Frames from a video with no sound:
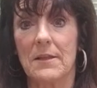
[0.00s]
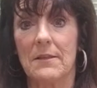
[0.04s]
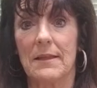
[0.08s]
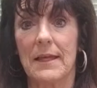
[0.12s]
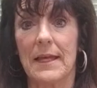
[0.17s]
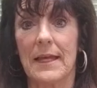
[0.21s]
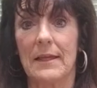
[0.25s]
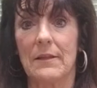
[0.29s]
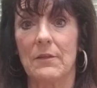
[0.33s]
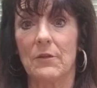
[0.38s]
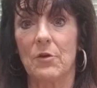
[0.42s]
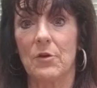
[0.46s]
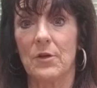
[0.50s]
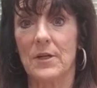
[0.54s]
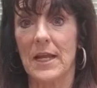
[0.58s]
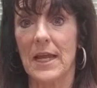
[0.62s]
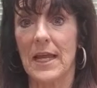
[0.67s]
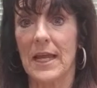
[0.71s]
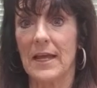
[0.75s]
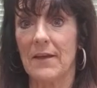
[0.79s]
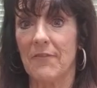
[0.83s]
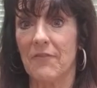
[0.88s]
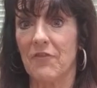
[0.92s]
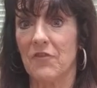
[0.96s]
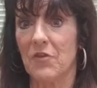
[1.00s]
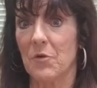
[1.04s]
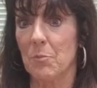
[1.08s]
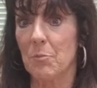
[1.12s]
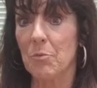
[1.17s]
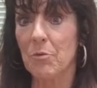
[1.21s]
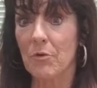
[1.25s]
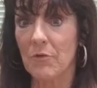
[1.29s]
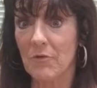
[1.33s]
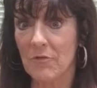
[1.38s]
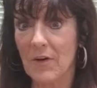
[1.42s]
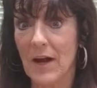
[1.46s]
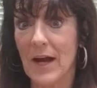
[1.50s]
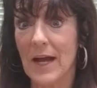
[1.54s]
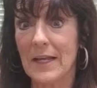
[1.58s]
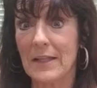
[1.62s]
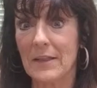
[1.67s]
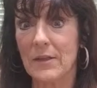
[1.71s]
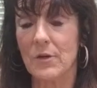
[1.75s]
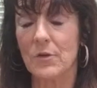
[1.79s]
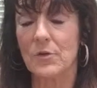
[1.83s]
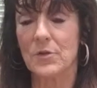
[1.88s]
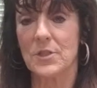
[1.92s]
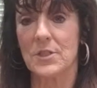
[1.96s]
landlord have to provide
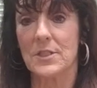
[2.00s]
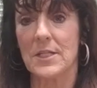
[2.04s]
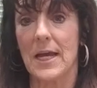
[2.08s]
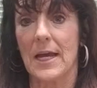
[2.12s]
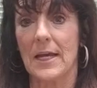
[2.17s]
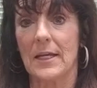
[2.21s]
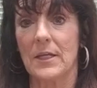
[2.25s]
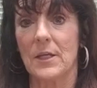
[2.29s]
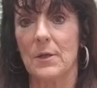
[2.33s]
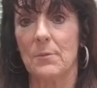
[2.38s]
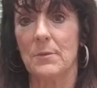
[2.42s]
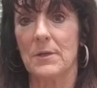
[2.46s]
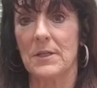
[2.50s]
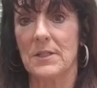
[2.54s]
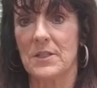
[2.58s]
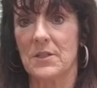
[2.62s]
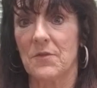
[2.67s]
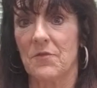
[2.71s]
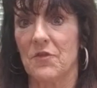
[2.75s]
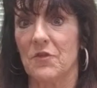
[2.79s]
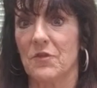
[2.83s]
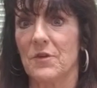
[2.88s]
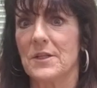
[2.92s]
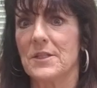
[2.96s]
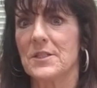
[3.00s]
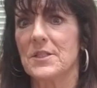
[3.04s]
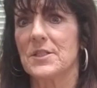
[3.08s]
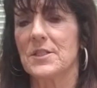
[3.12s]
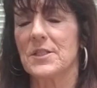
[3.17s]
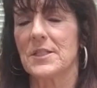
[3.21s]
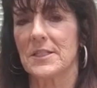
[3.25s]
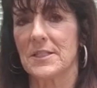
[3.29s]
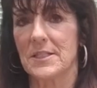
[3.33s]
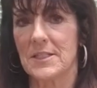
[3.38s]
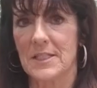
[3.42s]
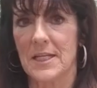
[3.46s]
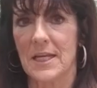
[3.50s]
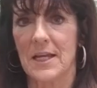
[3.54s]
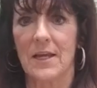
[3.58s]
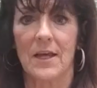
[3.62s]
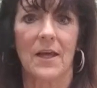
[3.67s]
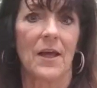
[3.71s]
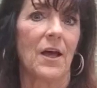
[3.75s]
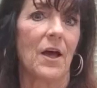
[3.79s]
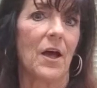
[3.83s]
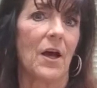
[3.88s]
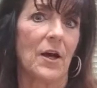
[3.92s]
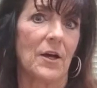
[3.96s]
those documents, for instance,
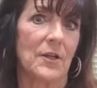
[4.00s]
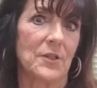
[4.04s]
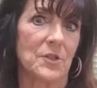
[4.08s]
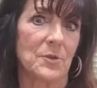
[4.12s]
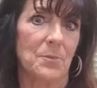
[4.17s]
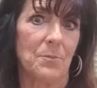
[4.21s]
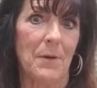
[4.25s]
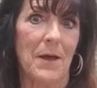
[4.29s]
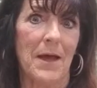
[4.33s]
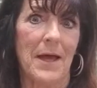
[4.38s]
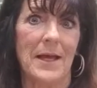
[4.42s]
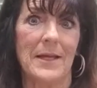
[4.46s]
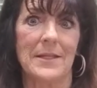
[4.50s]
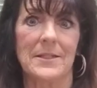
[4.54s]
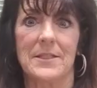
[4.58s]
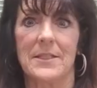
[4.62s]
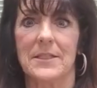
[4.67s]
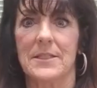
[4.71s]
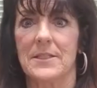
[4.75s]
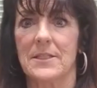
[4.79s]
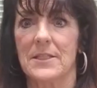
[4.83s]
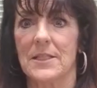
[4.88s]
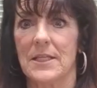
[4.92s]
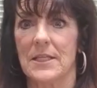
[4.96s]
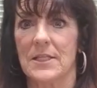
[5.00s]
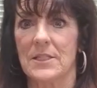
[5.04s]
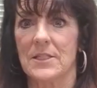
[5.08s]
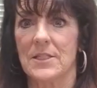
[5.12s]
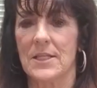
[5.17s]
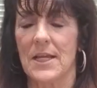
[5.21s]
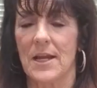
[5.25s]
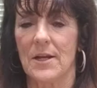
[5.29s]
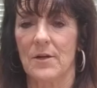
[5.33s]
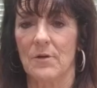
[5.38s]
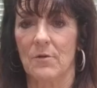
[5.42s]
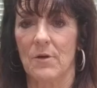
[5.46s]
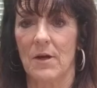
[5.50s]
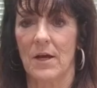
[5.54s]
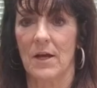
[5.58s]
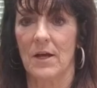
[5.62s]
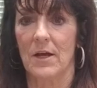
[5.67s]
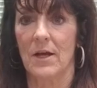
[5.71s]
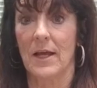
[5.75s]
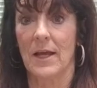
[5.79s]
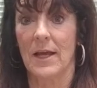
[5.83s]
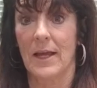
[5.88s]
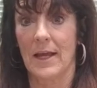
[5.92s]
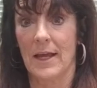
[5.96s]
uh, deposits, etc.
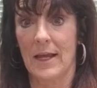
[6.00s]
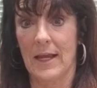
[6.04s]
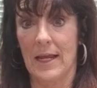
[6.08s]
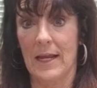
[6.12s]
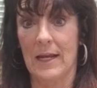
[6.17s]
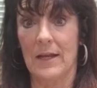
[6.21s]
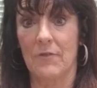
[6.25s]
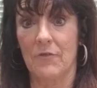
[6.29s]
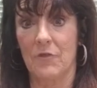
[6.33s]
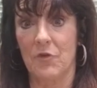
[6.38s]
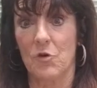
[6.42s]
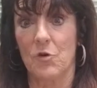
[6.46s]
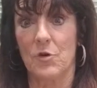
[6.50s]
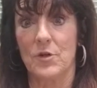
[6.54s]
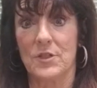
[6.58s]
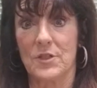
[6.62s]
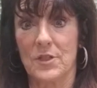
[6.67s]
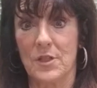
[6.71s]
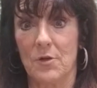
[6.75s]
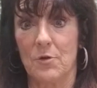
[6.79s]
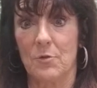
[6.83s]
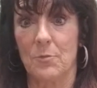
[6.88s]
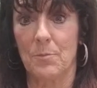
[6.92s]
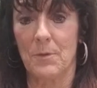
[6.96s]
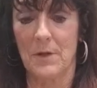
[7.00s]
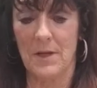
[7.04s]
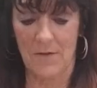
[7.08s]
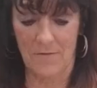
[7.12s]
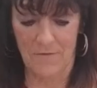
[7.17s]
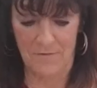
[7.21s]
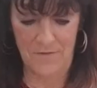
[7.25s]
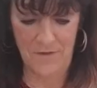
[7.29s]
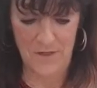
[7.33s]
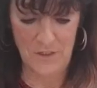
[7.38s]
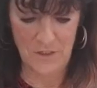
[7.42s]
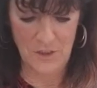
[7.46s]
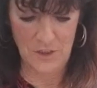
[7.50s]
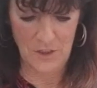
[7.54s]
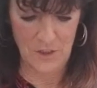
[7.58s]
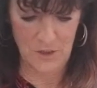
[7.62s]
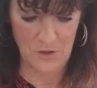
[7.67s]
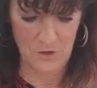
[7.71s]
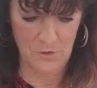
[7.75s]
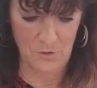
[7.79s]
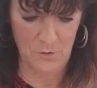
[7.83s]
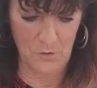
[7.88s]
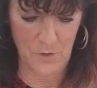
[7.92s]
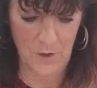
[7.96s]
And of course, there would be a fee to
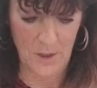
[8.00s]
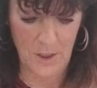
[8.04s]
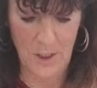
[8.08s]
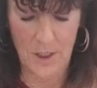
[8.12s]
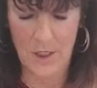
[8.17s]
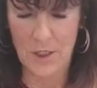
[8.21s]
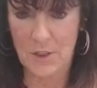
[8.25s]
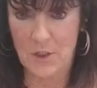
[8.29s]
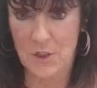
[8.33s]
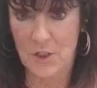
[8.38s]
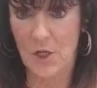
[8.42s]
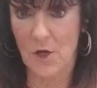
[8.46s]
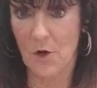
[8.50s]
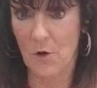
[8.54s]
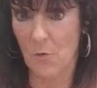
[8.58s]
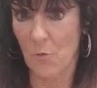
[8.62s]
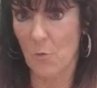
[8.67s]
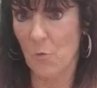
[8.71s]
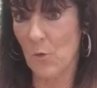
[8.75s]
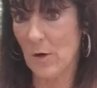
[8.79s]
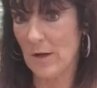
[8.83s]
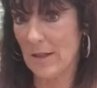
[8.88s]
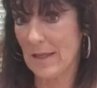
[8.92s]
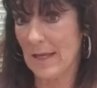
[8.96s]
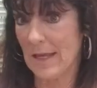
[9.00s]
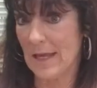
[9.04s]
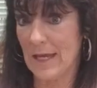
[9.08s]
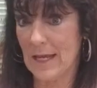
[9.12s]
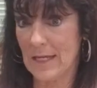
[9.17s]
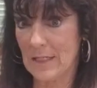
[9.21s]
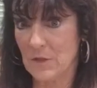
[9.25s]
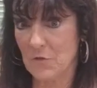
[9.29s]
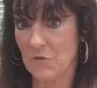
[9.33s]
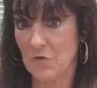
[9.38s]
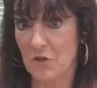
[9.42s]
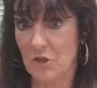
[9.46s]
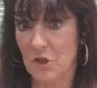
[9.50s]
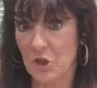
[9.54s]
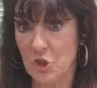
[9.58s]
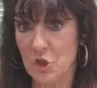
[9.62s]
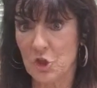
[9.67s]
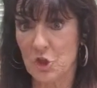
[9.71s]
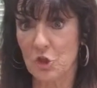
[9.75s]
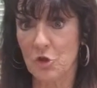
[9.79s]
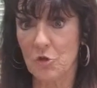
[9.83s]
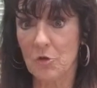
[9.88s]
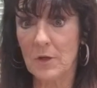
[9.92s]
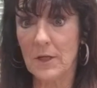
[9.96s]
you. So when they ask for a
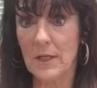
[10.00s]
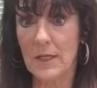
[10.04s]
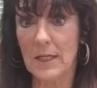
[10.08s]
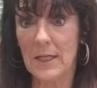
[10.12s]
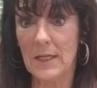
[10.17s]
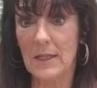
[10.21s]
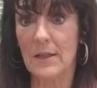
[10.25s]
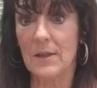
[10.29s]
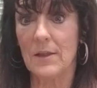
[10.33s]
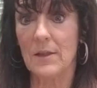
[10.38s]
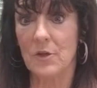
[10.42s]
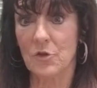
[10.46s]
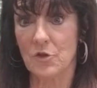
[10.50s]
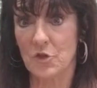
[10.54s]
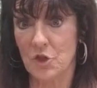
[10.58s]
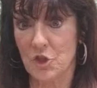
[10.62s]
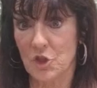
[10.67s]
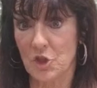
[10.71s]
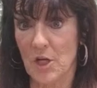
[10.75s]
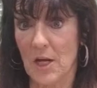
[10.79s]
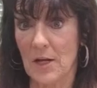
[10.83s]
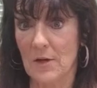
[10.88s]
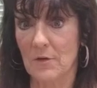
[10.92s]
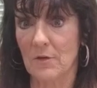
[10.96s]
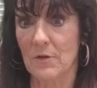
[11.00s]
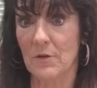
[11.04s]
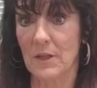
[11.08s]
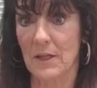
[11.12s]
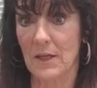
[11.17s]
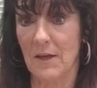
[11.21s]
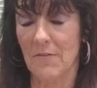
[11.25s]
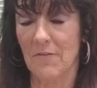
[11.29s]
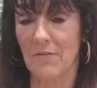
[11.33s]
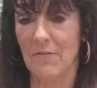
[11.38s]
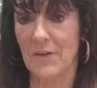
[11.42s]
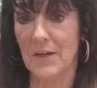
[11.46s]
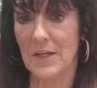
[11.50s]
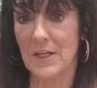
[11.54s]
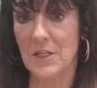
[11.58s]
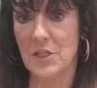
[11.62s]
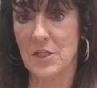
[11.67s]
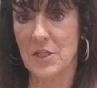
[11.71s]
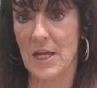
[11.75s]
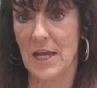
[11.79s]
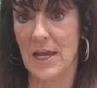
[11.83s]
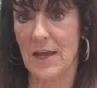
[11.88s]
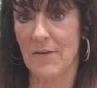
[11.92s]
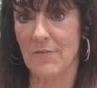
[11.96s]
jury, there's generally a fee
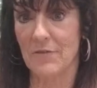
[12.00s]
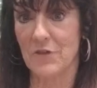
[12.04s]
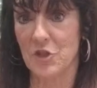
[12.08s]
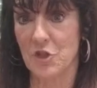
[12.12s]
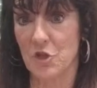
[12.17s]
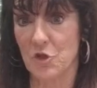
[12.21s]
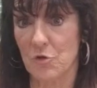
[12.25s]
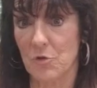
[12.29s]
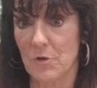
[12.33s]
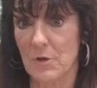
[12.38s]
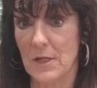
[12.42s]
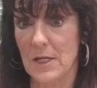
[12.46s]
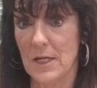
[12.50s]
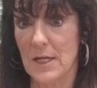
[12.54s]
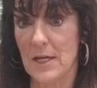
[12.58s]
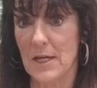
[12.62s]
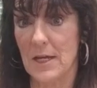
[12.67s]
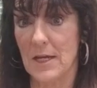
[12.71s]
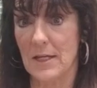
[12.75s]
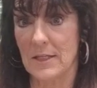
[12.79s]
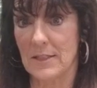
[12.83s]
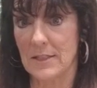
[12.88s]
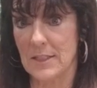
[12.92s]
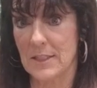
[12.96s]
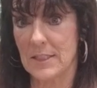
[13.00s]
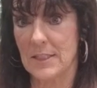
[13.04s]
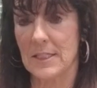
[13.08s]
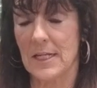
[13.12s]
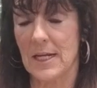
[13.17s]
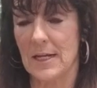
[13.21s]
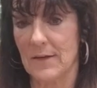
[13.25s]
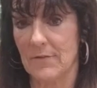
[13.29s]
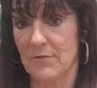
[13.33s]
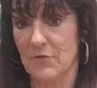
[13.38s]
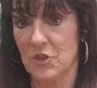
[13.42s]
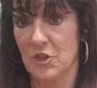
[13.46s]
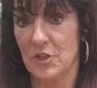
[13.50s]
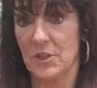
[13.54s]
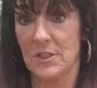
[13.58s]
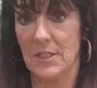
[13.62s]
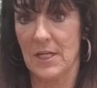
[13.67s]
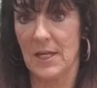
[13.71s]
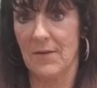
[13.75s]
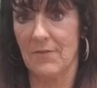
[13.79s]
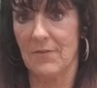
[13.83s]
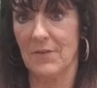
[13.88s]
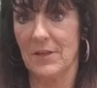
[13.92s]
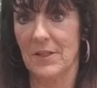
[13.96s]
to have a jury instead of just
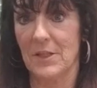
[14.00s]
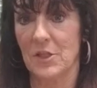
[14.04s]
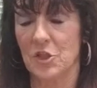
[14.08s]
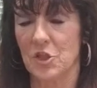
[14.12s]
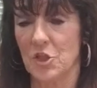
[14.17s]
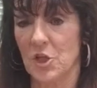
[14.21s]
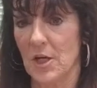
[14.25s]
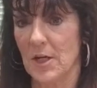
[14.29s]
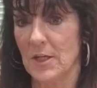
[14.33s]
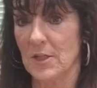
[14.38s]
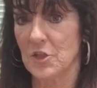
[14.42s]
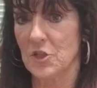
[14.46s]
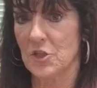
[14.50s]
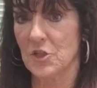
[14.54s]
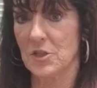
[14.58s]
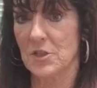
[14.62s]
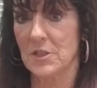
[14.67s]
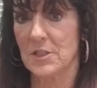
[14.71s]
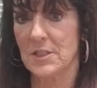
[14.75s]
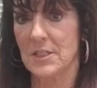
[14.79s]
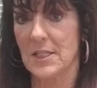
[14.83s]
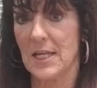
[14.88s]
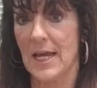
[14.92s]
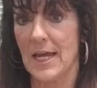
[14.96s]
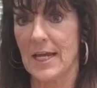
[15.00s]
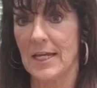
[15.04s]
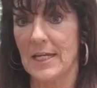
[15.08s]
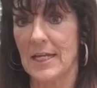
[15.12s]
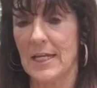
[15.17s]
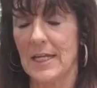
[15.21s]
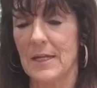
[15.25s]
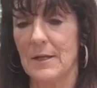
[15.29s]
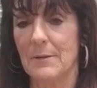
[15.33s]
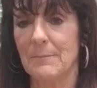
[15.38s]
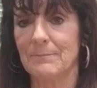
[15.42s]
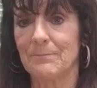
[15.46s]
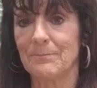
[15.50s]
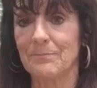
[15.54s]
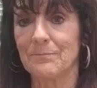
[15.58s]
having the judge decide it.